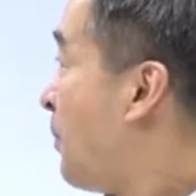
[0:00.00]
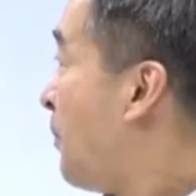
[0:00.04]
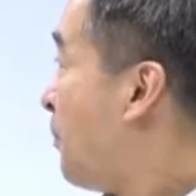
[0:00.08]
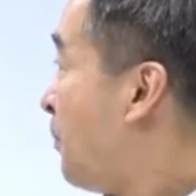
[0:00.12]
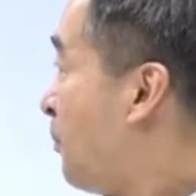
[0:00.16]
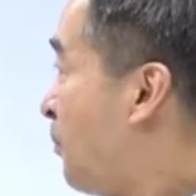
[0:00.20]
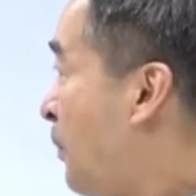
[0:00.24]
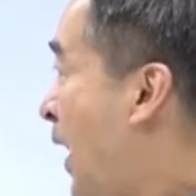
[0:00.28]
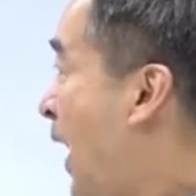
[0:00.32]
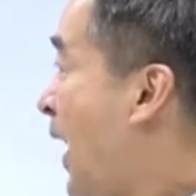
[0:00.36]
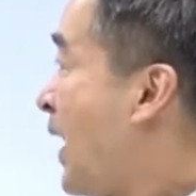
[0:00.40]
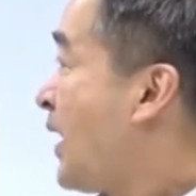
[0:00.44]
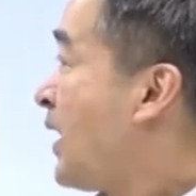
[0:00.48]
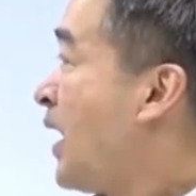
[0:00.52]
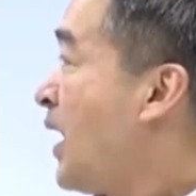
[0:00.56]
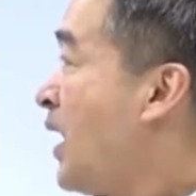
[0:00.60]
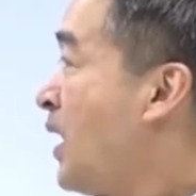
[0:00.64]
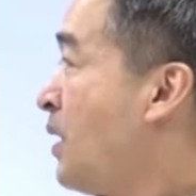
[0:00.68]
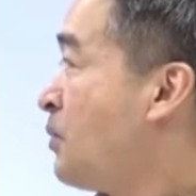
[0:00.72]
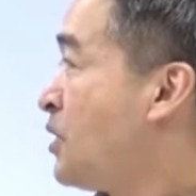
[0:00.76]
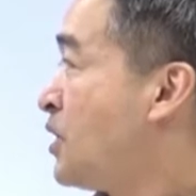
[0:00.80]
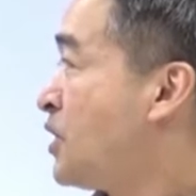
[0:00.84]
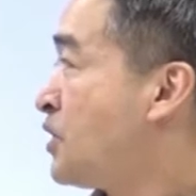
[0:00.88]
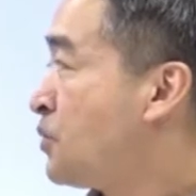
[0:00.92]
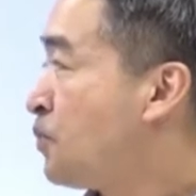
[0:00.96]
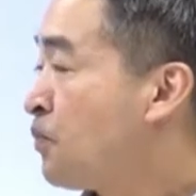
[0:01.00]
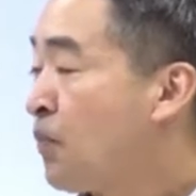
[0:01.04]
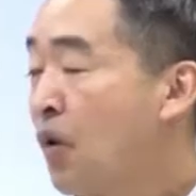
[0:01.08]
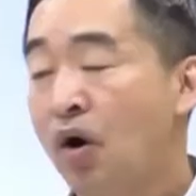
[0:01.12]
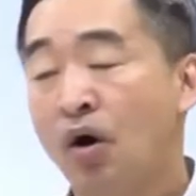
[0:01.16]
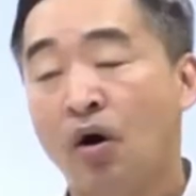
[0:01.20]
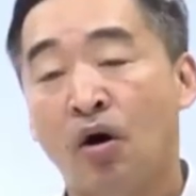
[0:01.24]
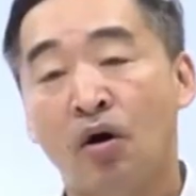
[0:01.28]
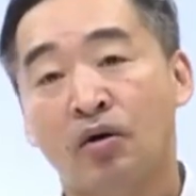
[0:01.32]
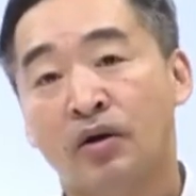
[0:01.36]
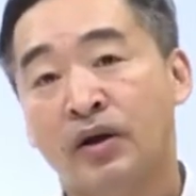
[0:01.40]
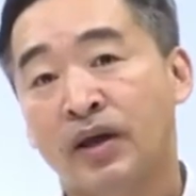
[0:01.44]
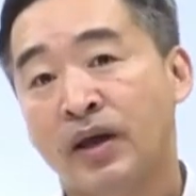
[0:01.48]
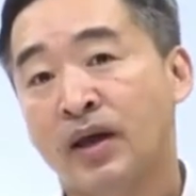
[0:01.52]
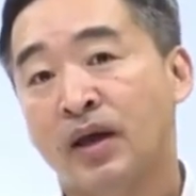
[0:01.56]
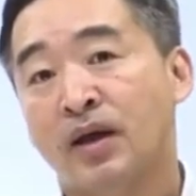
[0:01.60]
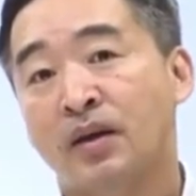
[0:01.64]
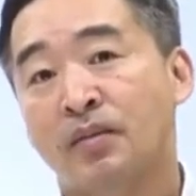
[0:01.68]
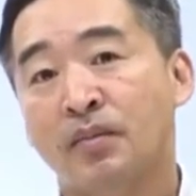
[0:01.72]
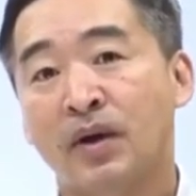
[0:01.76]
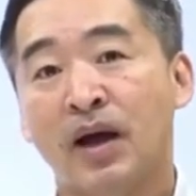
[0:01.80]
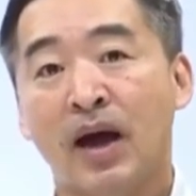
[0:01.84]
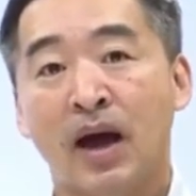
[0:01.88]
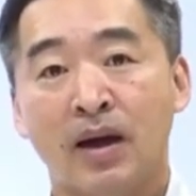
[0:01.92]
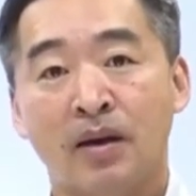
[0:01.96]
my name is Paul
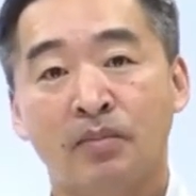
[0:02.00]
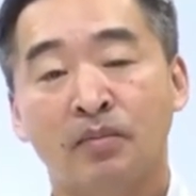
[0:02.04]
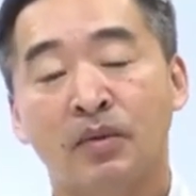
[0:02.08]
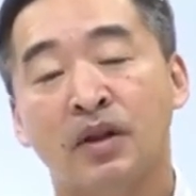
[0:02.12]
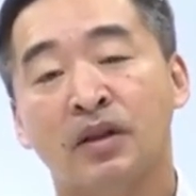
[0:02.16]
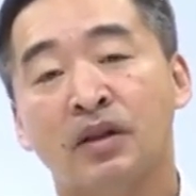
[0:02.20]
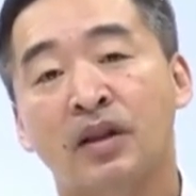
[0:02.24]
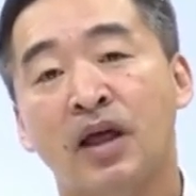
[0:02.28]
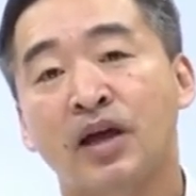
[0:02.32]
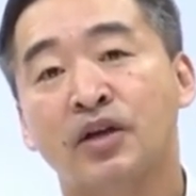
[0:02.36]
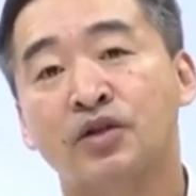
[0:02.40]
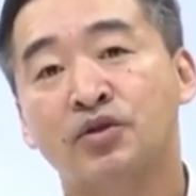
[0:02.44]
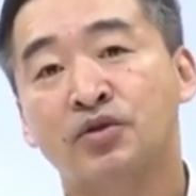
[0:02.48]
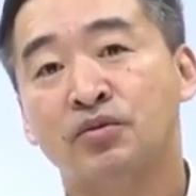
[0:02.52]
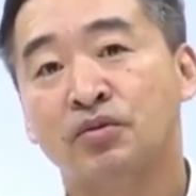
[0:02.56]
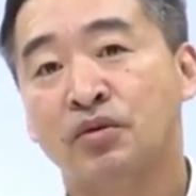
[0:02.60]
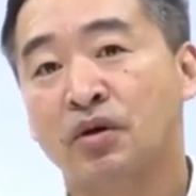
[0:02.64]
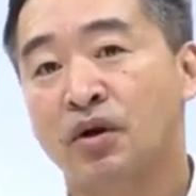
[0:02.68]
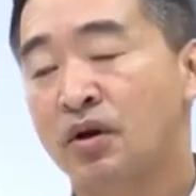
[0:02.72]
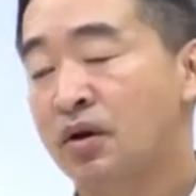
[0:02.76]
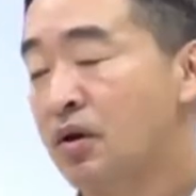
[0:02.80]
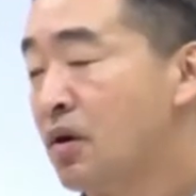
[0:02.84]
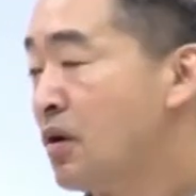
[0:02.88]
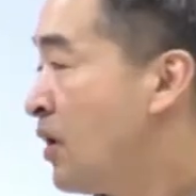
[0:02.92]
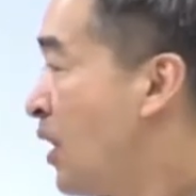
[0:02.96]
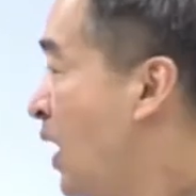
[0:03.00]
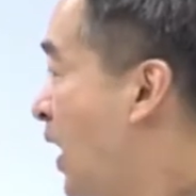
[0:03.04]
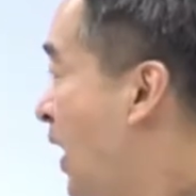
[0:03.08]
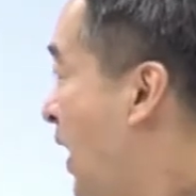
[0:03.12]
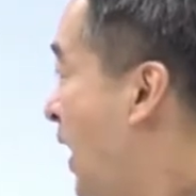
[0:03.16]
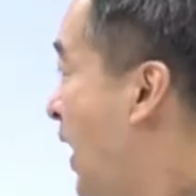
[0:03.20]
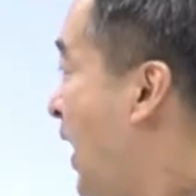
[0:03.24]
Kim, I am a lecturer,